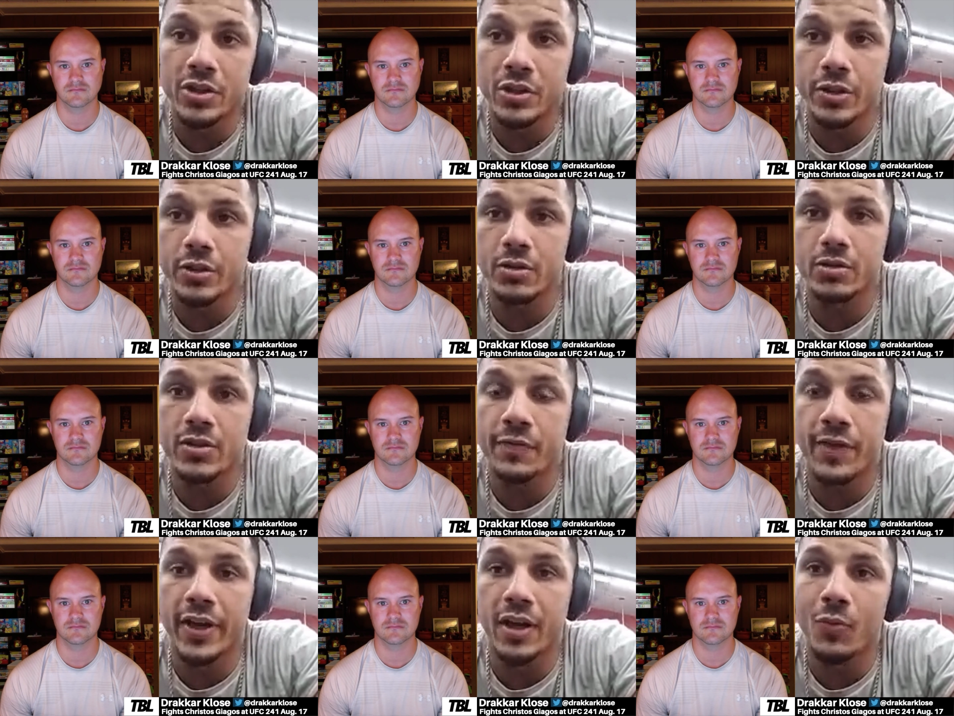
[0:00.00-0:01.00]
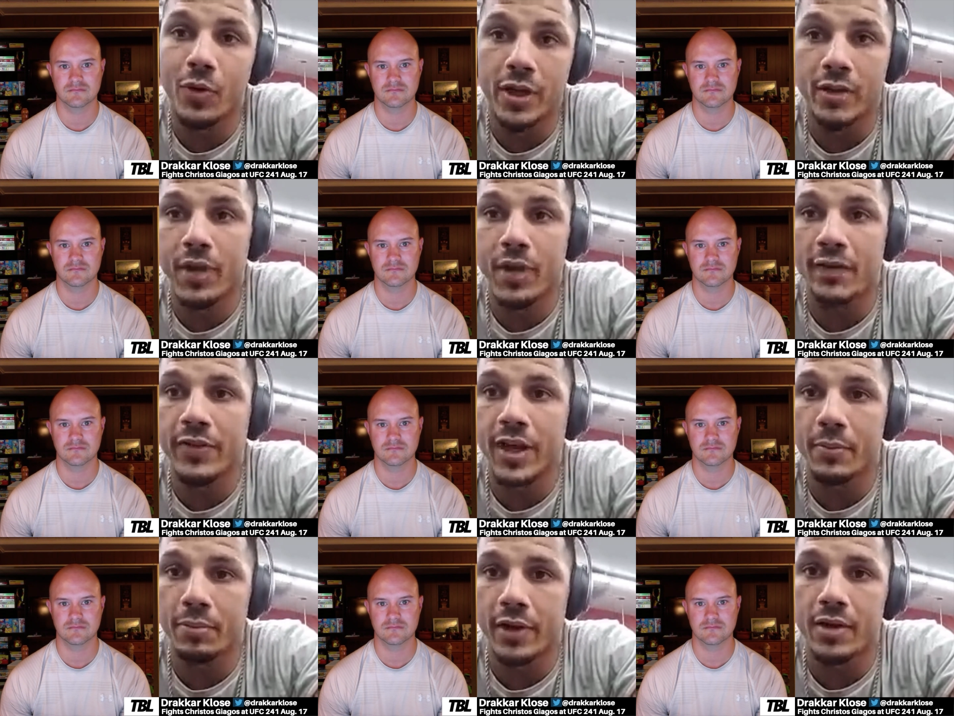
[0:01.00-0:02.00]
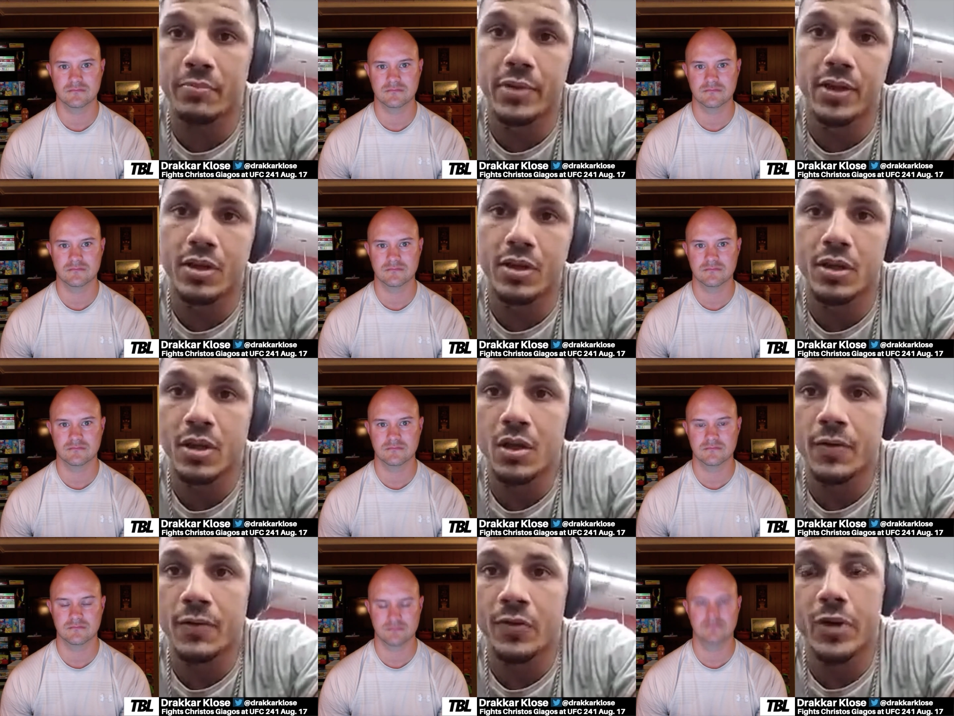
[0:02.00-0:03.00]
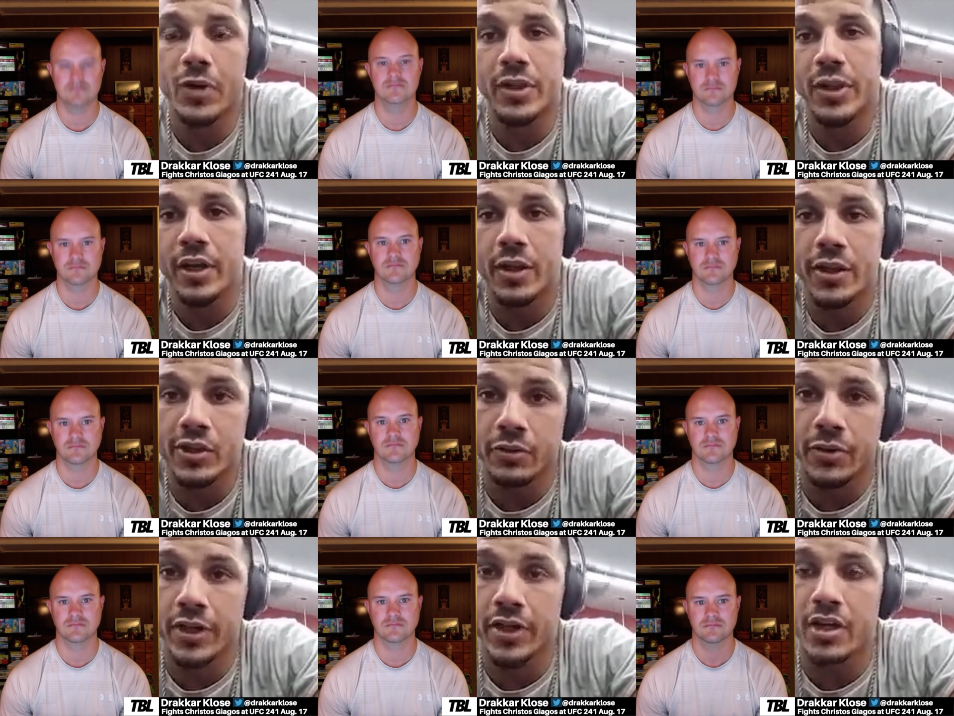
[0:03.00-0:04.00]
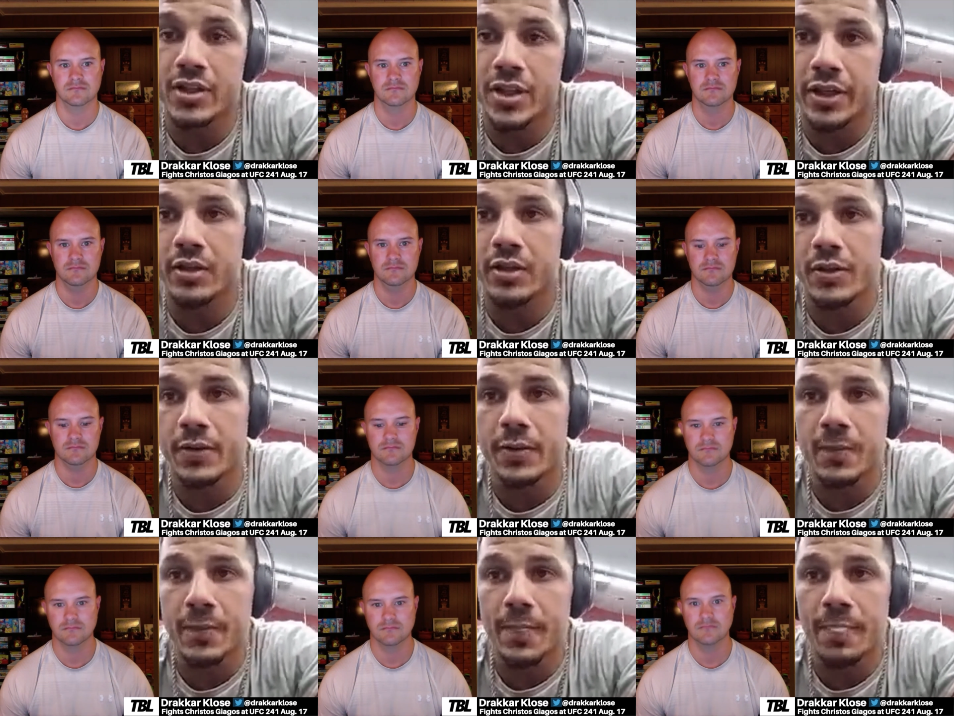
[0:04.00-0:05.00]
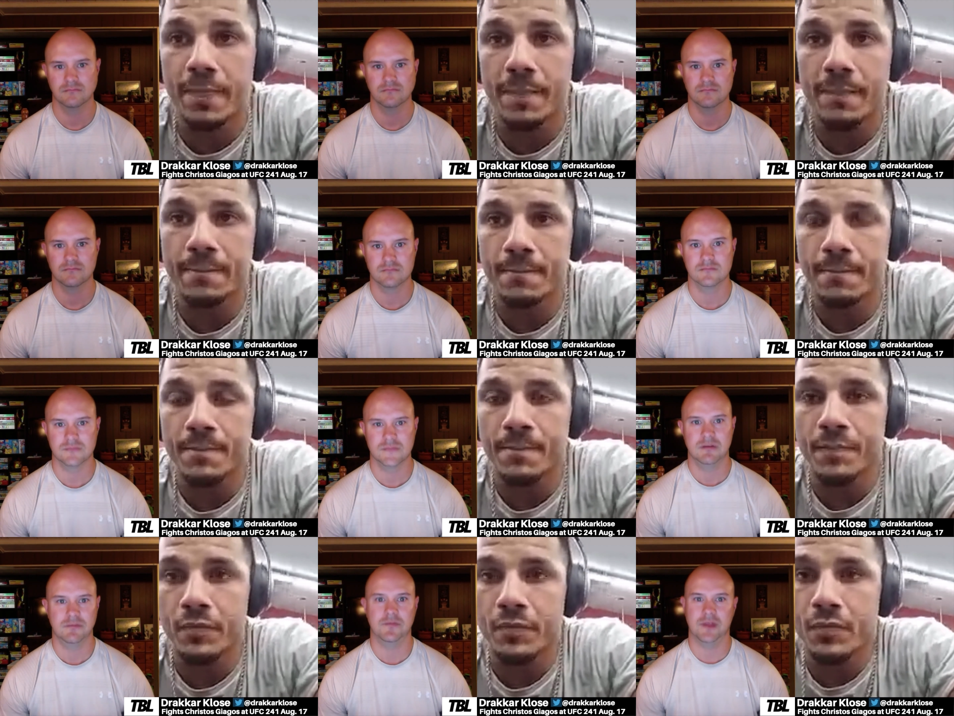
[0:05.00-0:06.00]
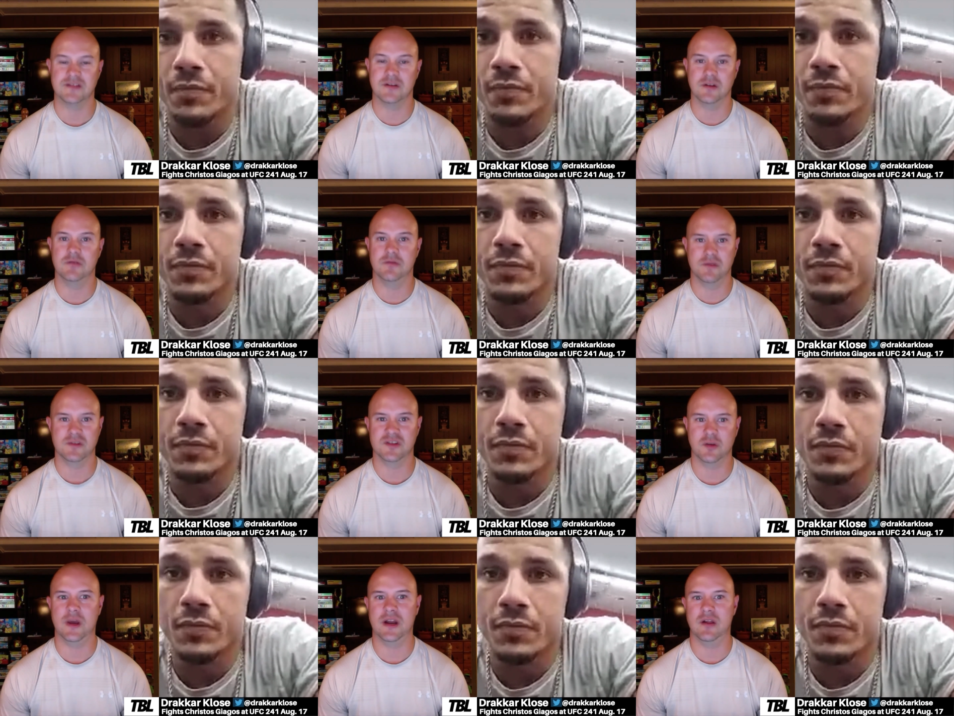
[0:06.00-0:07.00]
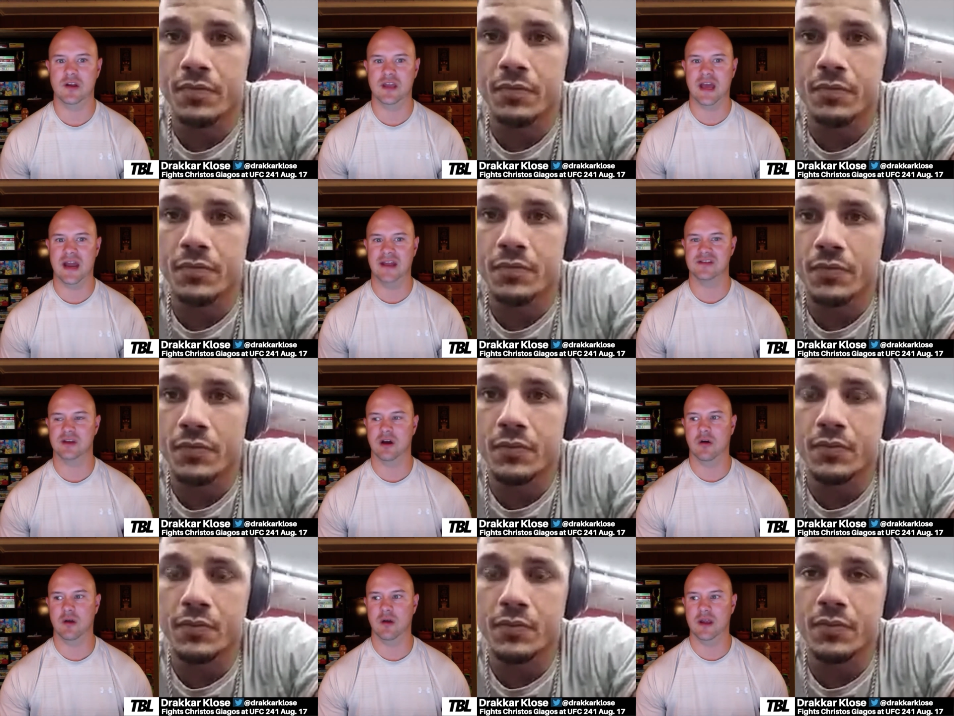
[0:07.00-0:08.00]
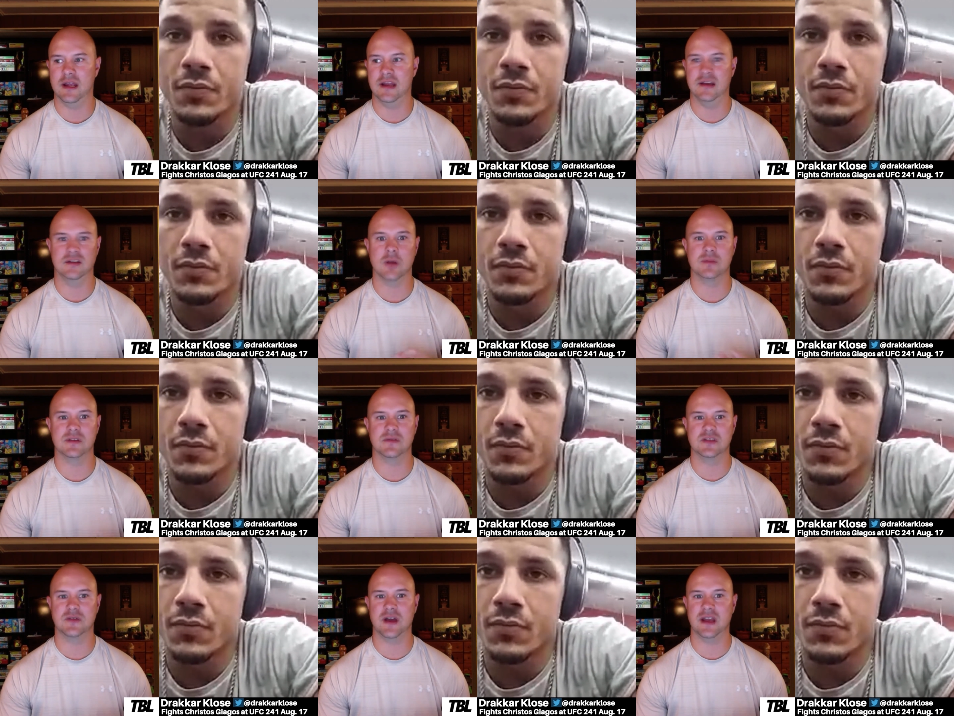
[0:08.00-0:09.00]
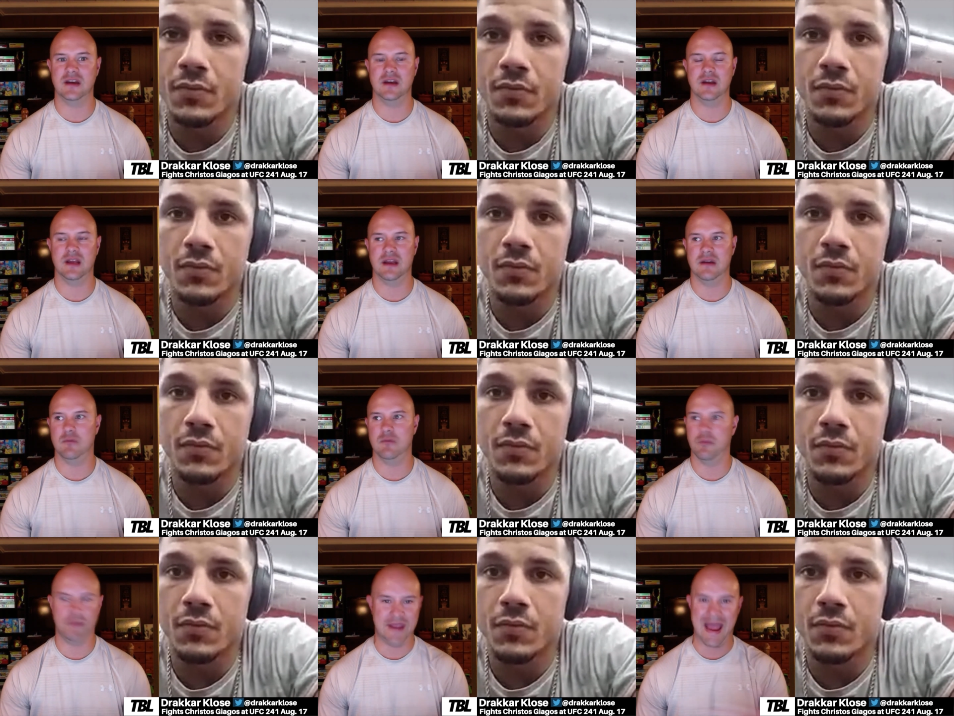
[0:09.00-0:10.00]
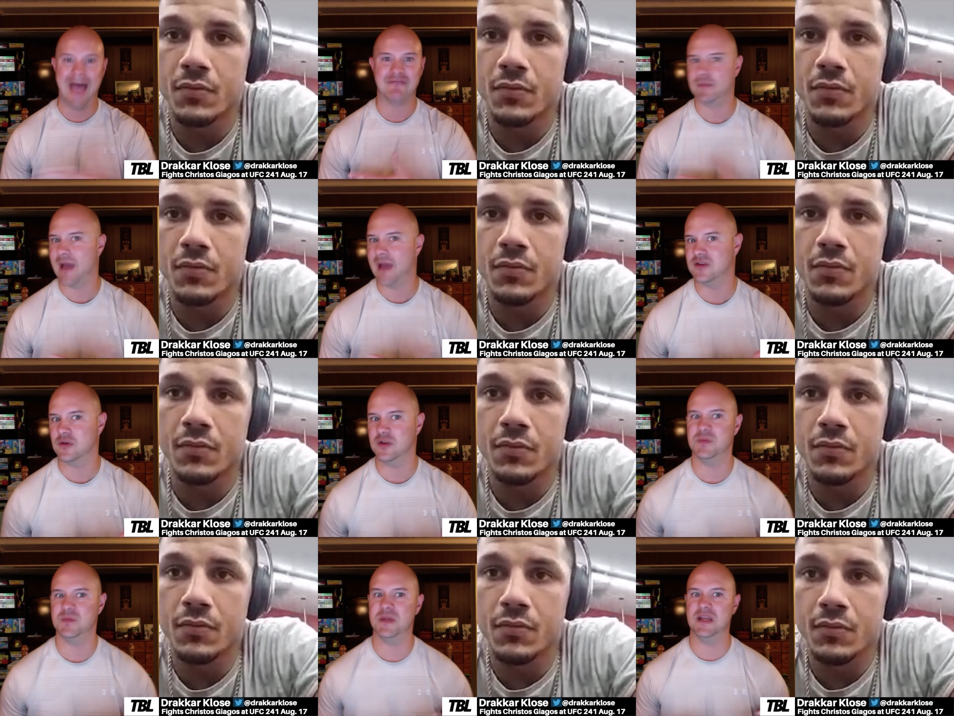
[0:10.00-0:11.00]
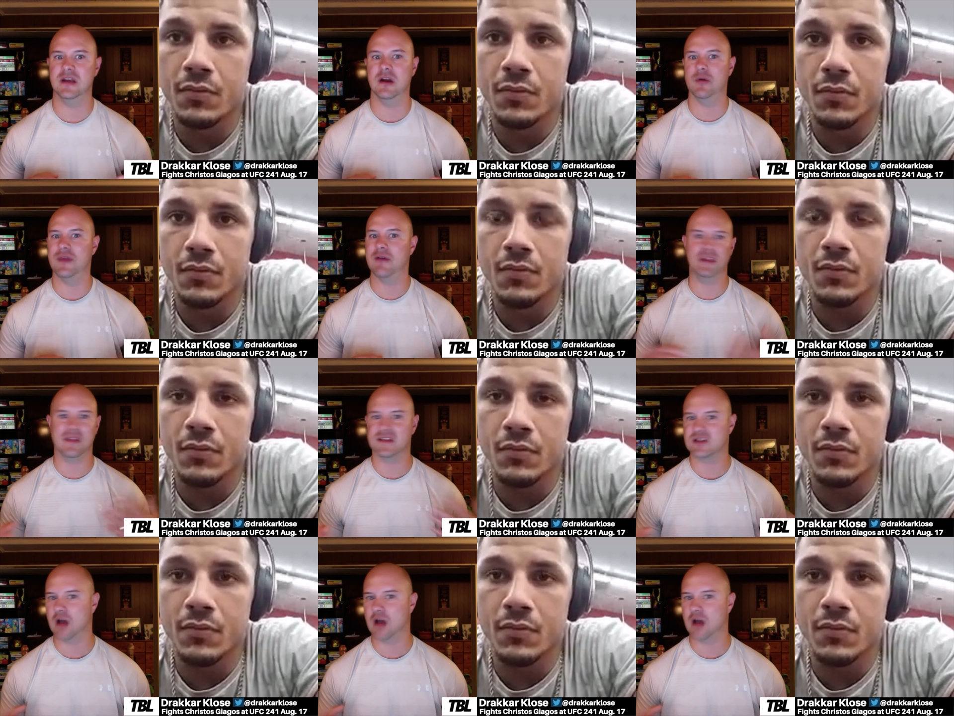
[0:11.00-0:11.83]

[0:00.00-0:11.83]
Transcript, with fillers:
Speaker 1: does choose to fight, I want him to have that plan B for when that his career does end.
Speaker 2: That's a good. That's a good way to look at it. So, in terms of this fight, in the aftermath, so to speak, you know, with everything that's